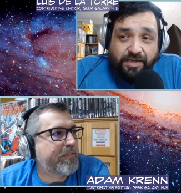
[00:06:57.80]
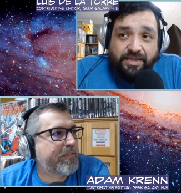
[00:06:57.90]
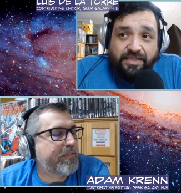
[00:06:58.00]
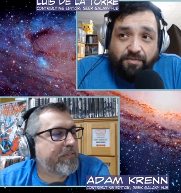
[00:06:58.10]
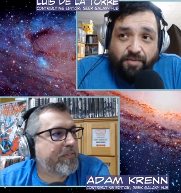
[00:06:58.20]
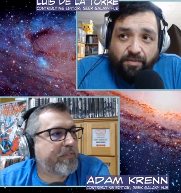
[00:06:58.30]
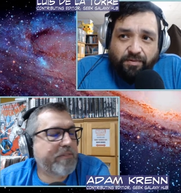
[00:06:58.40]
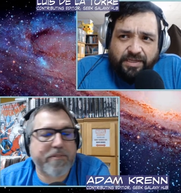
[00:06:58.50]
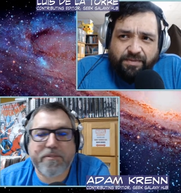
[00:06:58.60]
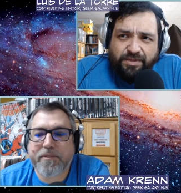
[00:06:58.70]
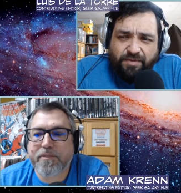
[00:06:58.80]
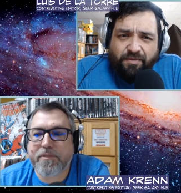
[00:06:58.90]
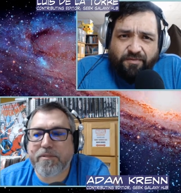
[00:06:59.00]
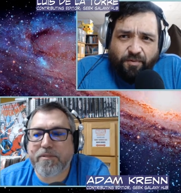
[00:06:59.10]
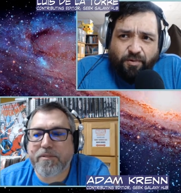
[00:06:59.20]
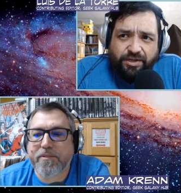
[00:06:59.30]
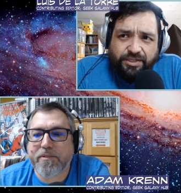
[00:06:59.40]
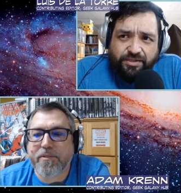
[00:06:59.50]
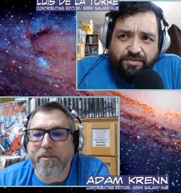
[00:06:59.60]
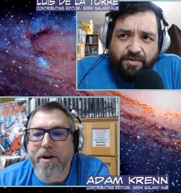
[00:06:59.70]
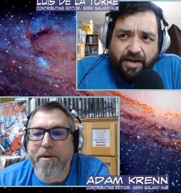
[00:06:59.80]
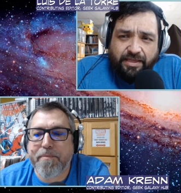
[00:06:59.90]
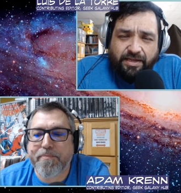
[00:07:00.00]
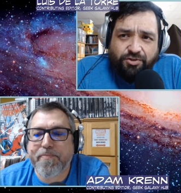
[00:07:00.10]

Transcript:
Speaker 1: He meets some rebels. He meets a rebel force, right? right that's